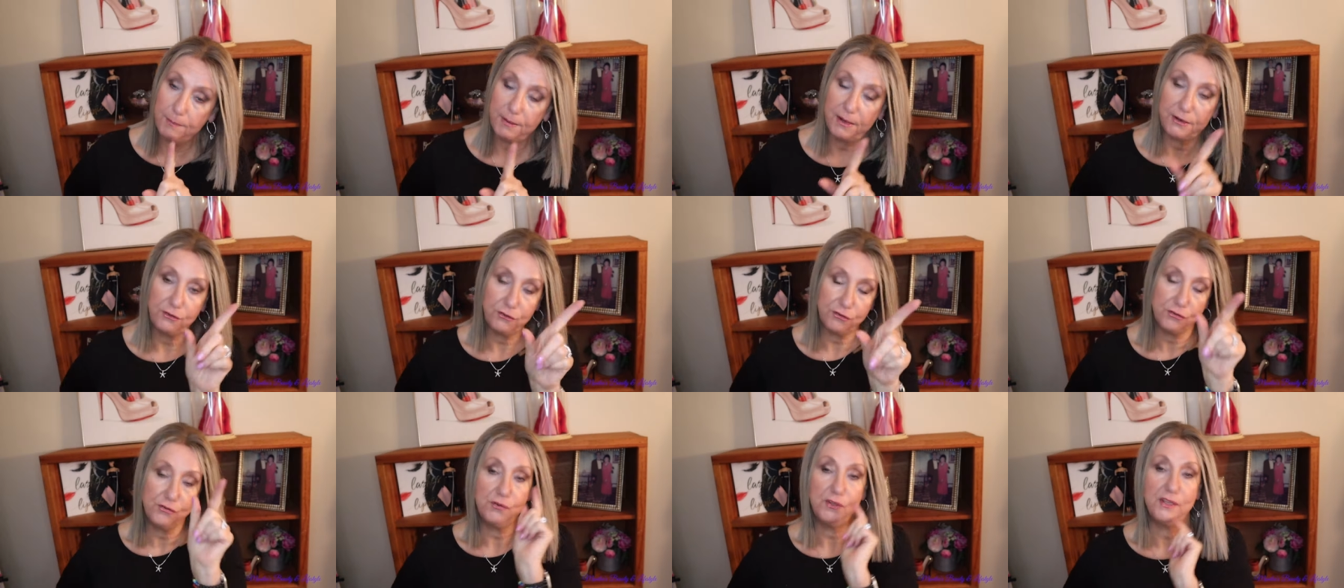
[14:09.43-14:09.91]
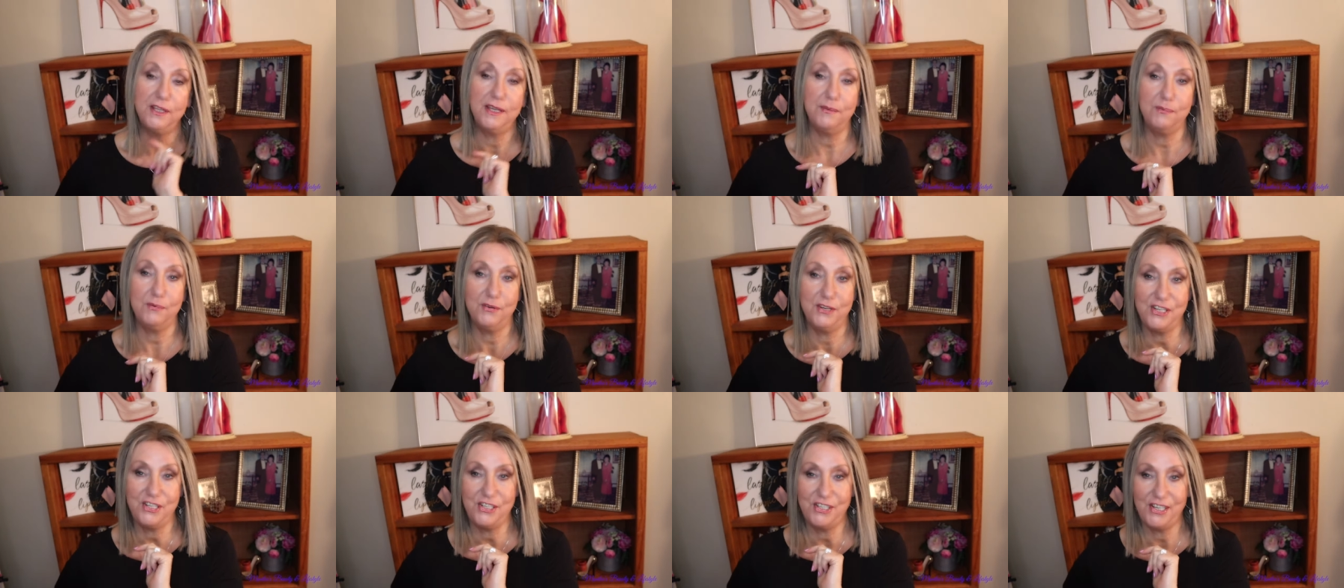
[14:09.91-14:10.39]
I truly
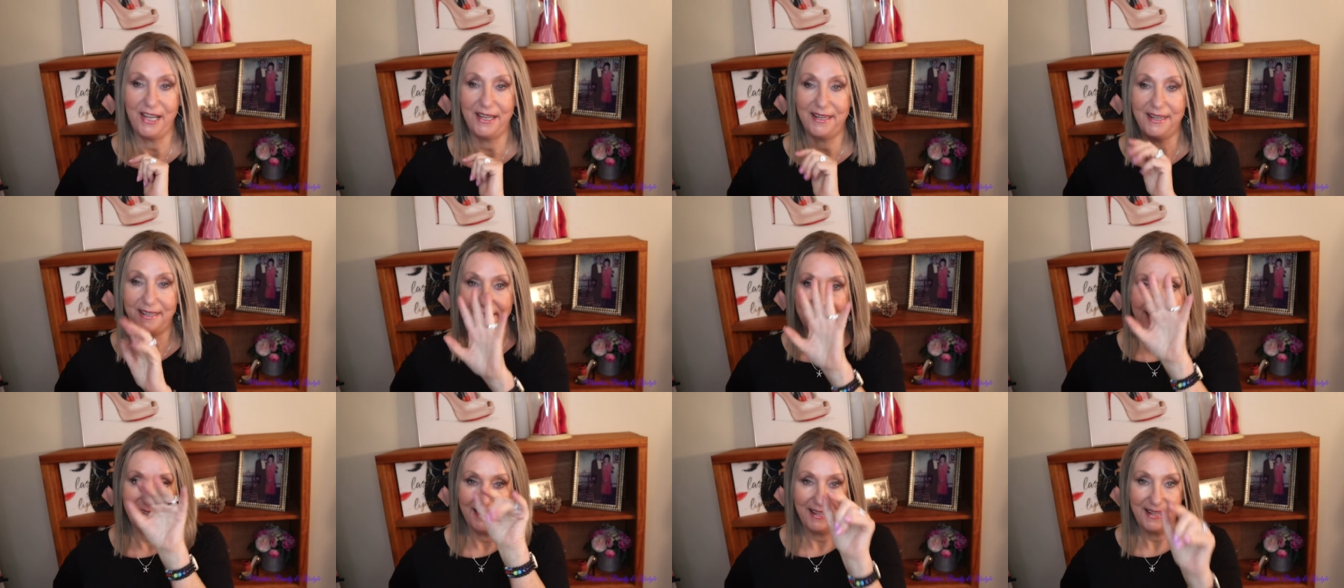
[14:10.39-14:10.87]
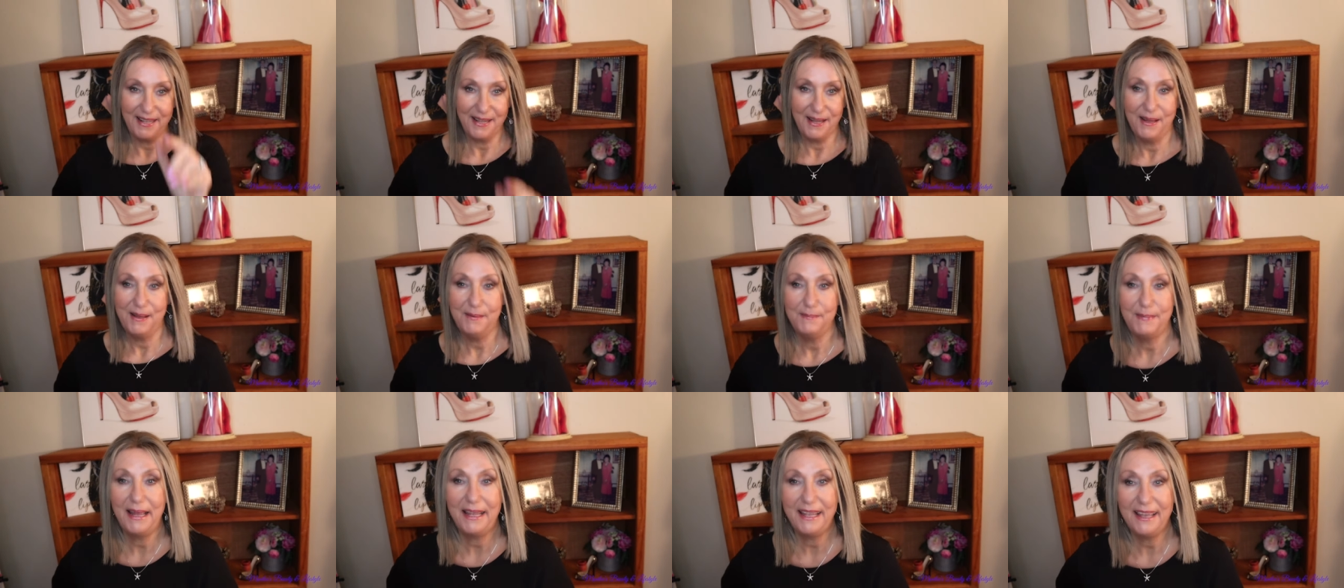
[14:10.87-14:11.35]
appreciate it.
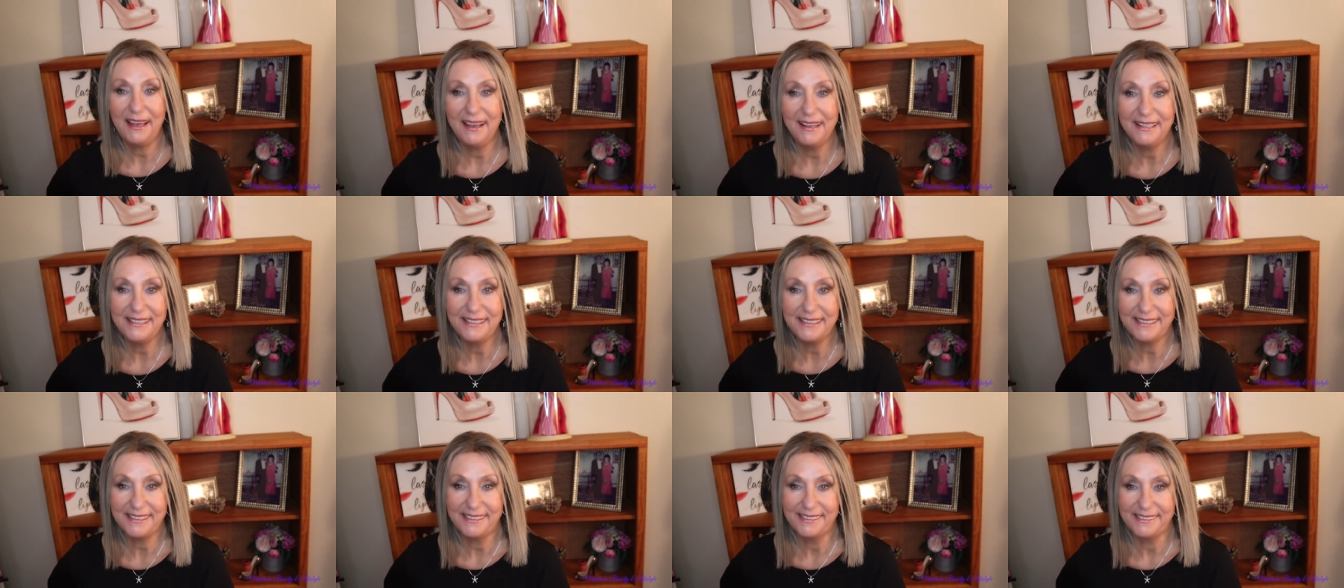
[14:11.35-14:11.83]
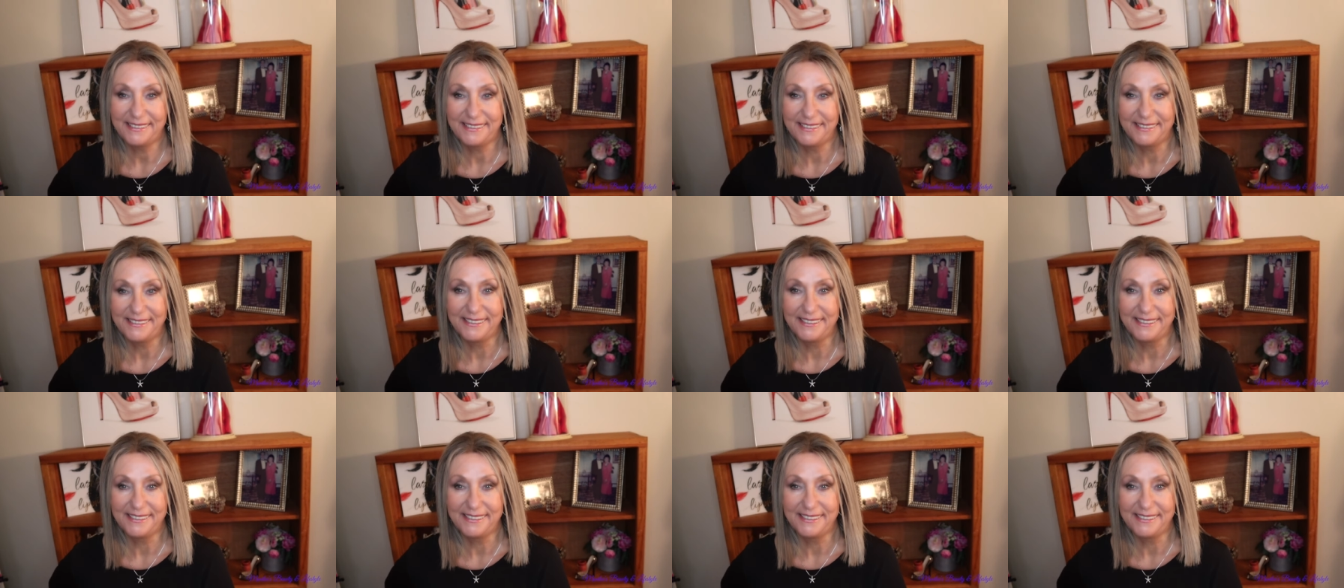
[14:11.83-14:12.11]
Bye, guys.